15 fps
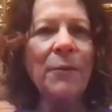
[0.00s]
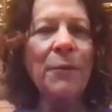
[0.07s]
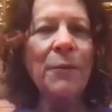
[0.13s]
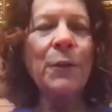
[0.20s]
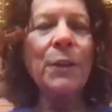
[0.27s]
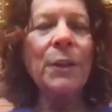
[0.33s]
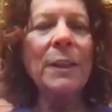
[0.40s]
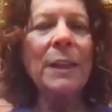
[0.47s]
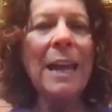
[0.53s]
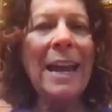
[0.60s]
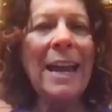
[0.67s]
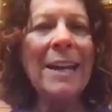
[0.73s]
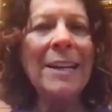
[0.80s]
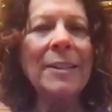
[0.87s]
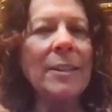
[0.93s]
For the
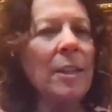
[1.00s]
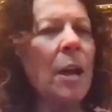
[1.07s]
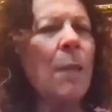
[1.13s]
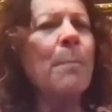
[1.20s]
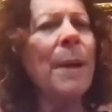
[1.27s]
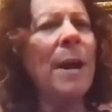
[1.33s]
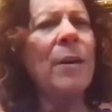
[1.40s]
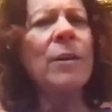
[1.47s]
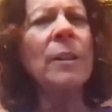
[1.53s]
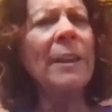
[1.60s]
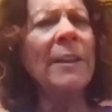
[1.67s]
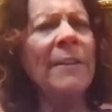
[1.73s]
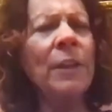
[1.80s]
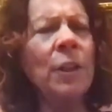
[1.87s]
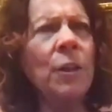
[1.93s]
last about
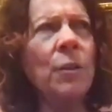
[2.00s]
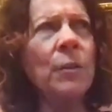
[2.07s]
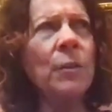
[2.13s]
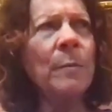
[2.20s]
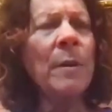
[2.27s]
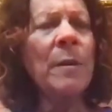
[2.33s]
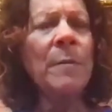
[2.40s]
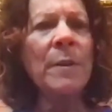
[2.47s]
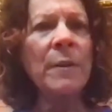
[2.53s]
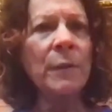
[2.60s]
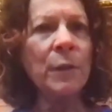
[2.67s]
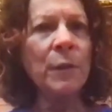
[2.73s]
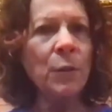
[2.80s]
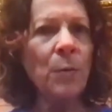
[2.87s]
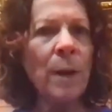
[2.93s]
11 years, maybe even
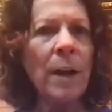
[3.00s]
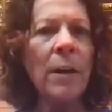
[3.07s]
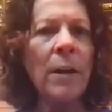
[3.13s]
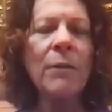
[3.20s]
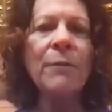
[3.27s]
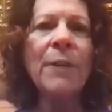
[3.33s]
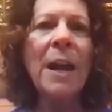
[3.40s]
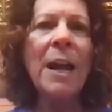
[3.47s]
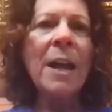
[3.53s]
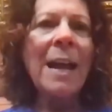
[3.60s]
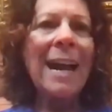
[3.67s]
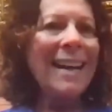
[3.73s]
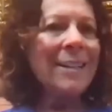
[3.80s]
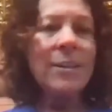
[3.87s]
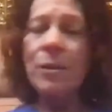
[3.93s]
12,
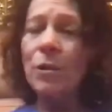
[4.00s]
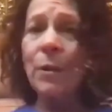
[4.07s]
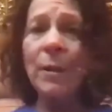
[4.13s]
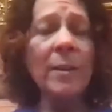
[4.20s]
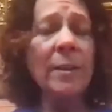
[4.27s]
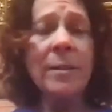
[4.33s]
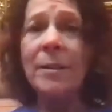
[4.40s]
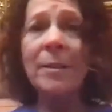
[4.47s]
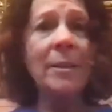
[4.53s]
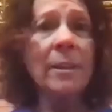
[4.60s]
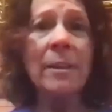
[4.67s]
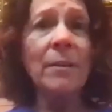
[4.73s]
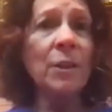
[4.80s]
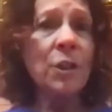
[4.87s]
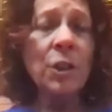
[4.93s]
I started to see
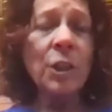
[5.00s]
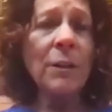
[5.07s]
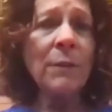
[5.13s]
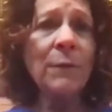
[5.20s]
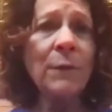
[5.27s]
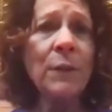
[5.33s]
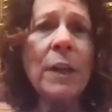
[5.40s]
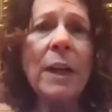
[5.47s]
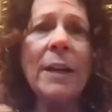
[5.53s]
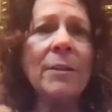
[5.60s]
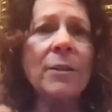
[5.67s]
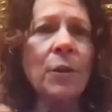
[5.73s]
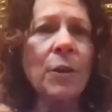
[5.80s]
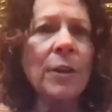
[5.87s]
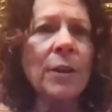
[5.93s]
the shift. I
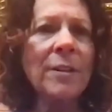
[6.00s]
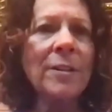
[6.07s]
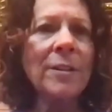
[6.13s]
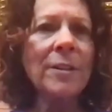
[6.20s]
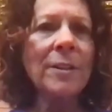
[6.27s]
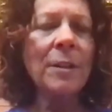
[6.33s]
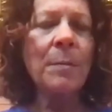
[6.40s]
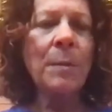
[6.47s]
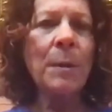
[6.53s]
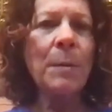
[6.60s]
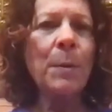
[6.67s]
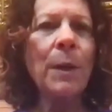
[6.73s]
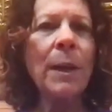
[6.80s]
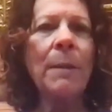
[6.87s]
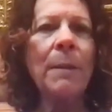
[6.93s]
started mm-hmm. to
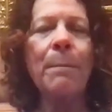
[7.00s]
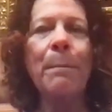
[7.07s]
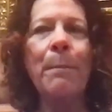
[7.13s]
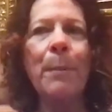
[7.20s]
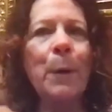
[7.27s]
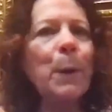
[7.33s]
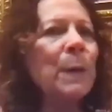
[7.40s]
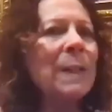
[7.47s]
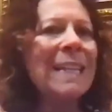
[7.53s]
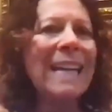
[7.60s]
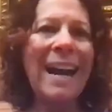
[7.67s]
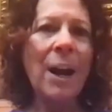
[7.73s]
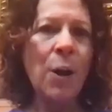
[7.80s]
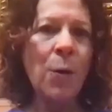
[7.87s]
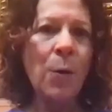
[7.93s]
people get burned
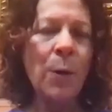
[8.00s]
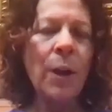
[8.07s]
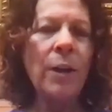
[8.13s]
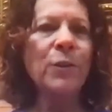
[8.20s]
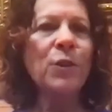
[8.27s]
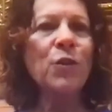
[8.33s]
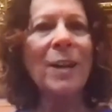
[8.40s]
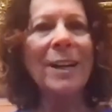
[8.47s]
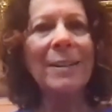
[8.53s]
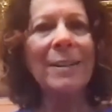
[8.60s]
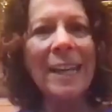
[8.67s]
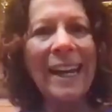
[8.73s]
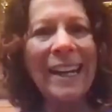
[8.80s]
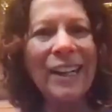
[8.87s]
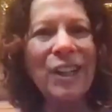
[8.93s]
out on
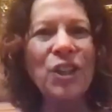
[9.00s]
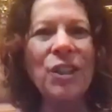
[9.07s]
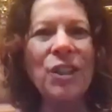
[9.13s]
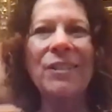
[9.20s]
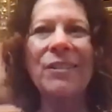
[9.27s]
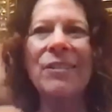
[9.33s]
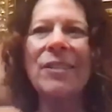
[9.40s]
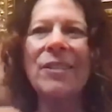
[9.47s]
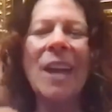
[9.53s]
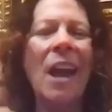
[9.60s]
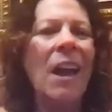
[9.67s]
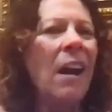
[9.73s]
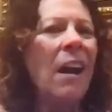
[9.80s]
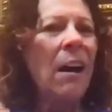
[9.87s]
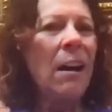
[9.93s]
transactions,
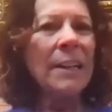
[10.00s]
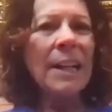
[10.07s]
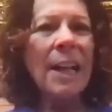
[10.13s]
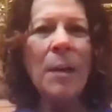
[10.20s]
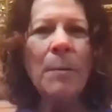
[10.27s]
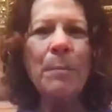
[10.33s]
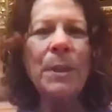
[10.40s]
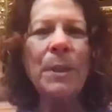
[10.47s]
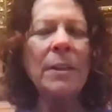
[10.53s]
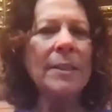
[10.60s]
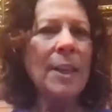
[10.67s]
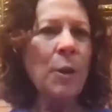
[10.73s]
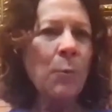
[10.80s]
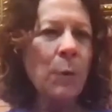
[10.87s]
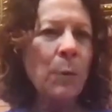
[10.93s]
on companies
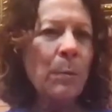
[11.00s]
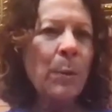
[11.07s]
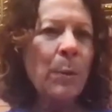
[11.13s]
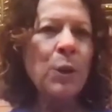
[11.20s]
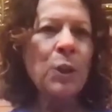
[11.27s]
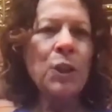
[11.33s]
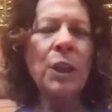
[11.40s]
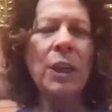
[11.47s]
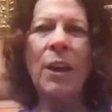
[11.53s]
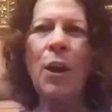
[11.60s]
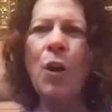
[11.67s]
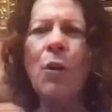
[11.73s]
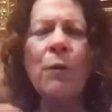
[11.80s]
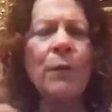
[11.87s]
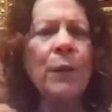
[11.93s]
that were pushing,
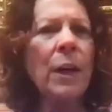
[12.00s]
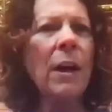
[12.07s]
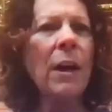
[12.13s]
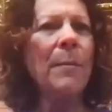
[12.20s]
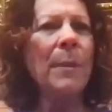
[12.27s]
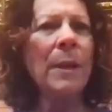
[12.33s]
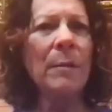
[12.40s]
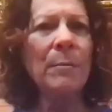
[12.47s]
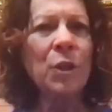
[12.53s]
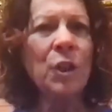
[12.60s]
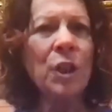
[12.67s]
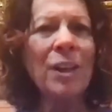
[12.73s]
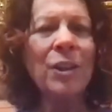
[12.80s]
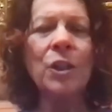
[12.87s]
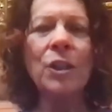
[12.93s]
overcoming
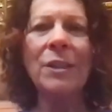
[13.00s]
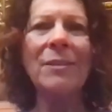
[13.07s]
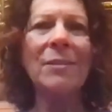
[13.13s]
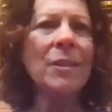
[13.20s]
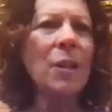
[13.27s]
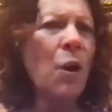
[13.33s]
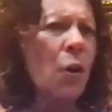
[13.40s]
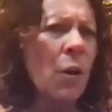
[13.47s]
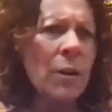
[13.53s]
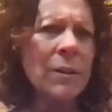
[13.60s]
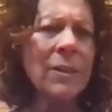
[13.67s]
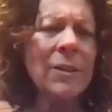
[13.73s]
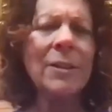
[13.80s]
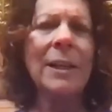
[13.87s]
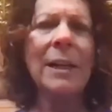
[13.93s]
objections, hard
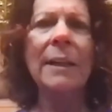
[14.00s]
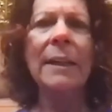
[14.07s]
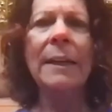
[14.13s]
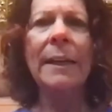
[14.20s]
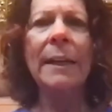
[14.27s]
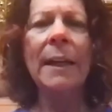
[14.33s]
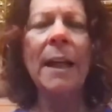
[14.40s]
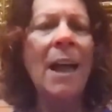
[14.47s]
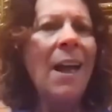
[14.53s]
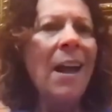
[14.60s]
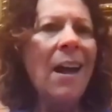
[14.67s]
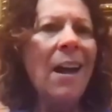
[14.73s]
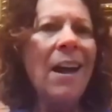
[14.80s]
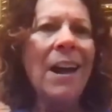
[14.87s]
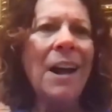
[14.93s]
selling,
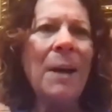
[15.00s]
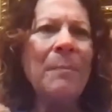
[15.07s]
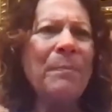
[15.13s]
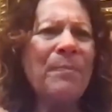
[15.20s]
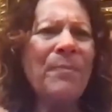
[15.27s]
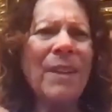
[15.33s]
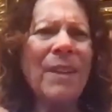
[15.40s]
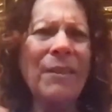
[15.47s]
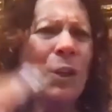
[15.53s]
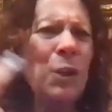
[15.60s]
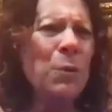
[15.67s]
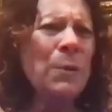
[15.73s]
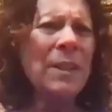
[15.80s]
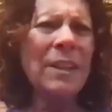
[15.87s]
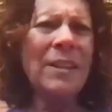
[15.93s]
um,
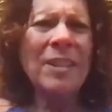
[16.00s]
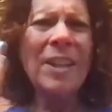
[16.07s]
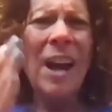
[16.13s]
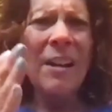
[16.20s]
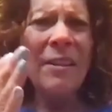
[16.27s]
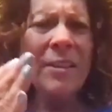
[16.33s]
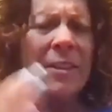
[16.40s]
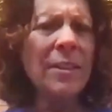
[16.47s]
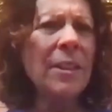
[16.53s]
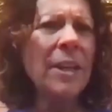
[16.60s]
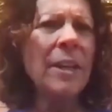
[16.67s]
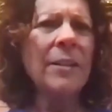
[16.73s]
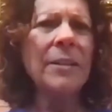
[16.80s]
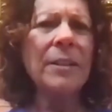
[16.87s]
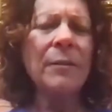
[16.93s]
using tons and
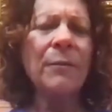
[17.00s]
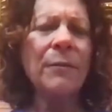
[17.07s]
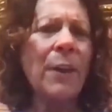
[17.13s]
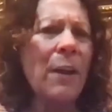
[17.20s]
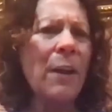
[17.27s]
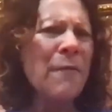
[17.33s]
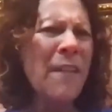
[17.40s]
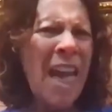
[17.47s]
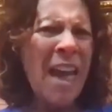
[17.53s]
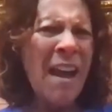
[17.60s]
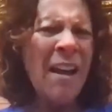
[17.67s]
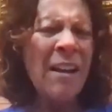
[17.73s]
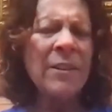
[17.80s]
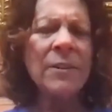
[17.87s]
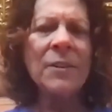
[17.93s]
tons of, of
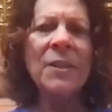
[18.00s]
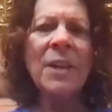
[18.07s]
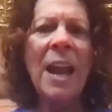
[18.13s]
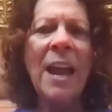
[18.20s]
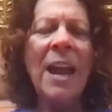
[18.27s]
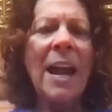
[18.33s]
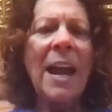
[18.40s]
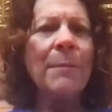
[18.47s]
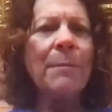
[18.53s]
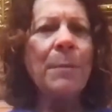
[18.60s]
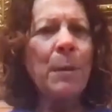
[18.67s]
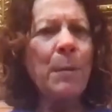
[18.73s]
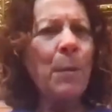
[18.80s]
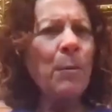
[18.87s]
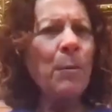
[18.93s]
ads. And
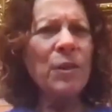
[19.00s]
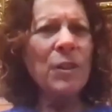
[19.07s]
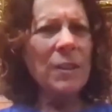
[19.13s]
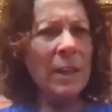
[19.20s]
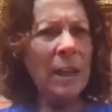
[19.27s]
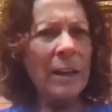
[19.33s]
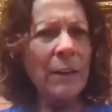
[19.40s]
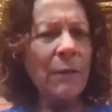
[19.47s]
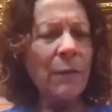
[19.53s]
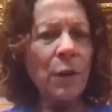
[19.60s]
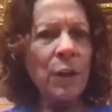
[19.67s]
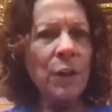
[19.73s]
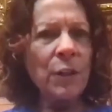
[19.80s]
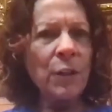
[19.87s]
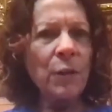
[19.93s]
people were just getting very
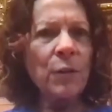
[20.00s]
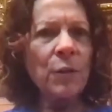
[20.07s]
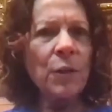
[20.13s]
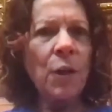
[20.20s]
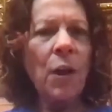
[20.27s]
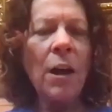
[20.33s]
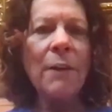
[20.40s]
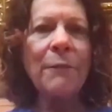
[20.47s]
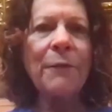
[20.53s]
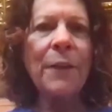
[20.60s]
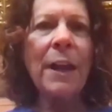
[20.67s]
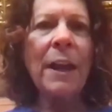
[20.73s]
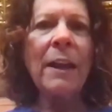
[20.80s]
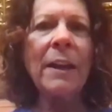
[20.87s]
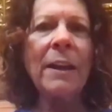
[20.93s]
turned off.
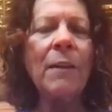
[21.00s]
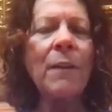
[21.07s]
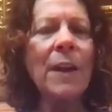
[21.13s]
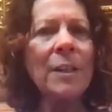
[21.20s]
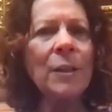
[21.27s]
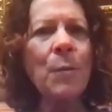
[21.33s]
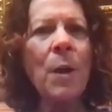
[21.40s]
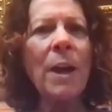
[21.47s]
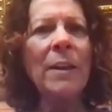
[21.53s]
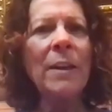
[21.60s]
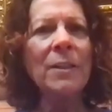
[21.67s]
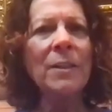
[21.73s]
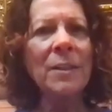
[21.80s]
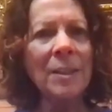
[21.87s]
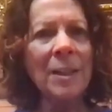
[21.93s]
And that's why I
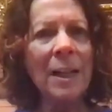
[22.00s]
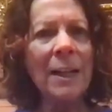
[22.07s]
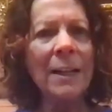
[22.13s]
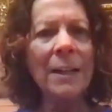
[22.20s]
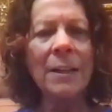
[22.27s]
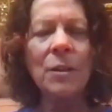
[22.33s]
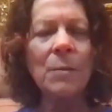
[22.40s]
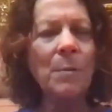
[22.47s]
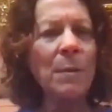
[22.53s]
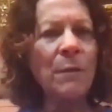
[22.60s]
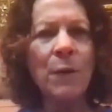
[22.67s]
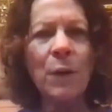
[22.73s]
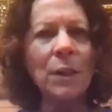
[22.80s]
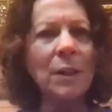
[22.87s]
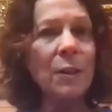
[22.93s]
decided to be
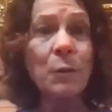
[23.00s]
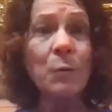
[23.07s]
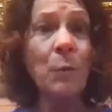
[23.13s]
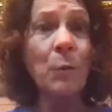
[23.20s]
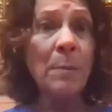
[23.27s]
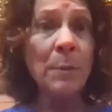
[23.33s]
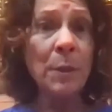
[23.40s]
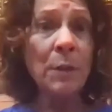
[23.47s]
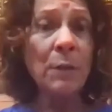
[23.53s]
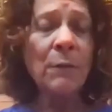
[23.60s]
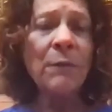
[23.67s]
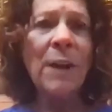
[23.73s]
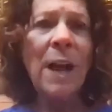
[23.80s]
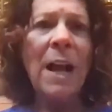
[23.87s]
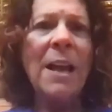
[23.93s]
very disruptive
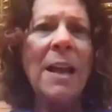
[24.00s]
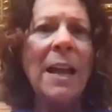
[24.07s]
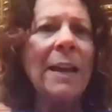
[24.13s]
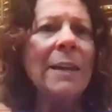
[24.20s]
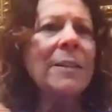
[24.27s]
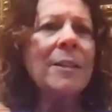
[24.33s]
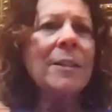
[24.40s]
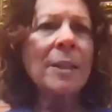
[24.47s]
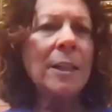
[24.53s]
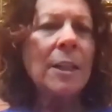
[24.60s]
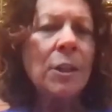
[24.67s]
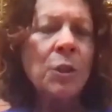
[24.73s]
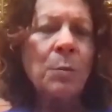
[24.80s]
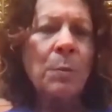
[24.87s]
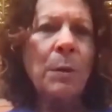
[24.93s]
and to
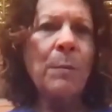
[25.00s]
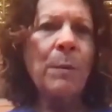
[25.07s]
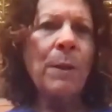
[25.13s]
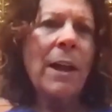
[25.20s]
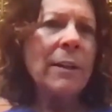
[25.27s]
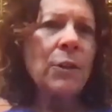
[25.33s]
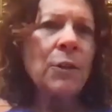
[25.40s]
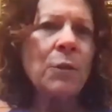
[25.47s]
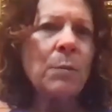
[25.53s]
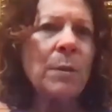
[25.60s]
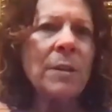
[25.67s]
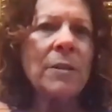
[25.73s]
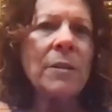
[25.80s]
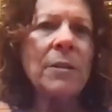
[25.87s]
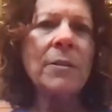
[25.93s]
teach people how to do
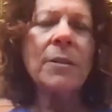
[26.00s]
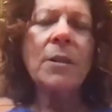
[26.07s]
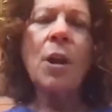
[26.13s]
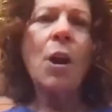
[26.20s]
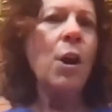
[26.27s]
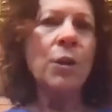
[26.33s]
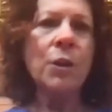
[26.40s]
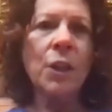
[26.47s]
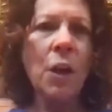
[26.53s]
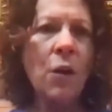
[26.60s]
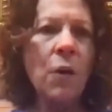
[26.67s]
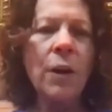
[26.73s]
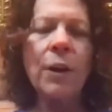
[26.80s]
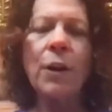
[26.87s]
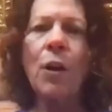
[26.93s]
business heart to
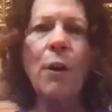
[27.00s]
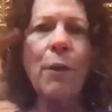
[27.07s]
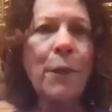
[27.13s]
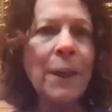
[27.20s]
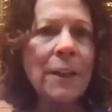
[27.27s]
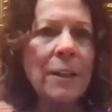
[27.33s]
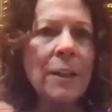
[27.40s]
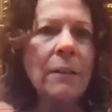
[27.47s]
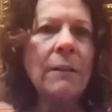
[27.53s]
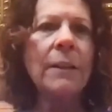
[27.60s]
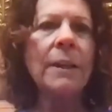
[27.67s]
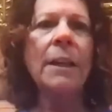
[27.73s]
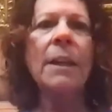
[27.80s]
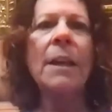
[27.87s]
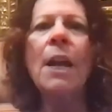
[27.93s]
heart,
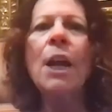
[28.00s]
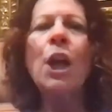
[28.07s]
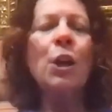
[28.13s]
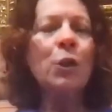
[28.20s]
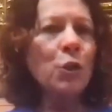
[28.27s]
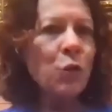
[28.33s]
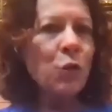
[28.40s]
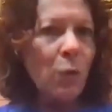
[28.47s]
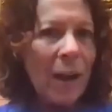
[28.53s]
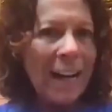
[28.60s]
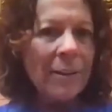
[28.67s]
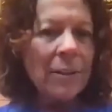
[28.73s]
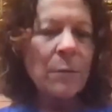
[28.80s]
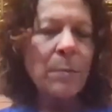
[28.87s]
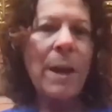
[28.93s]
authentically,
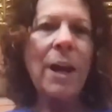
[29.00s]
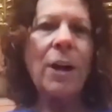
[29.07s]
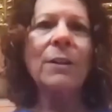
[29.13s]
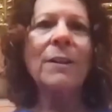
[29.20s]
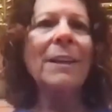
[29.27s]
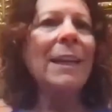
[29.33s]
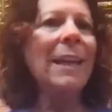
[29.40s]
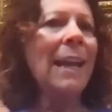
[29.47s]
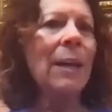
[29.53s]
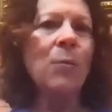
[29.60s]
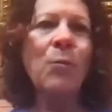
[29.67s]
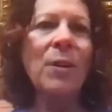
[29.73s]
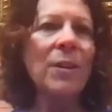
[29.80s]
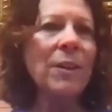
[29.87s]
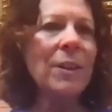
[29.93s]
transparently, and
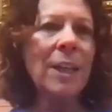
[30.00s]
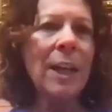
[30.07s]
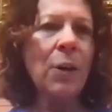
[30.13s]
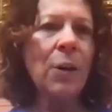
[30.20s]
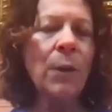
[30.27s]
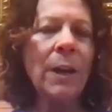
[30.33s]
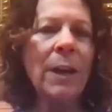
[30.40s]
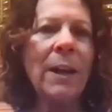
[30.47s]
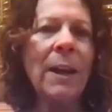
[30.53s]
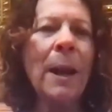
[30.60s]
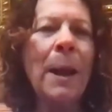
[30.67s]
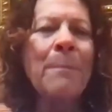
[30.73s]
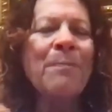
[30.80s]
with integrity.